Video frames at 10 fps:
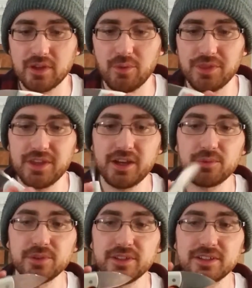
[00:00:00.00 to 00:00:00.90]
One thing I
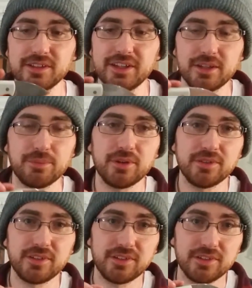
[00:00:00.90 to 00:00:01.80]
really did like
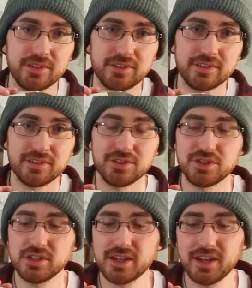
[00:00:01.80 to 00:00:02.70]
about the
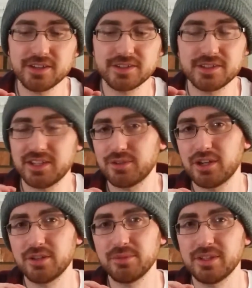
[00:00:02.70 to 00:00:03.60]
G10 is it's
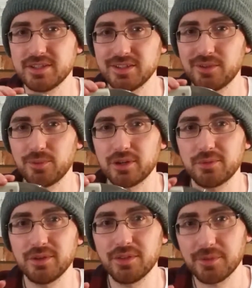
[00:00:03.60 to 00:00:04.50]
incredibly easy to work
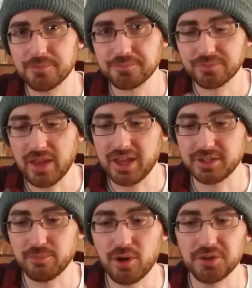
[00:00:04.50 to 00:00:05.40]
with, and it